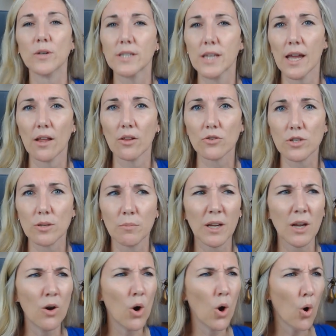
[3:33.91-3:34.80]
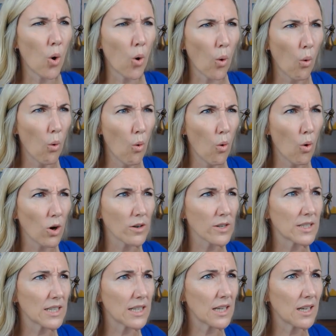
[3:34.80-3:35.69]
tale or something, or
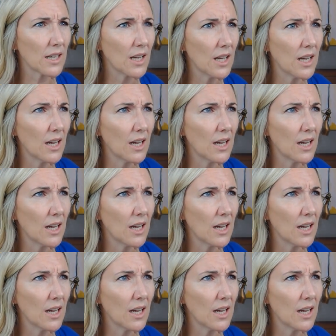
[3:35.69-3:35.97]
did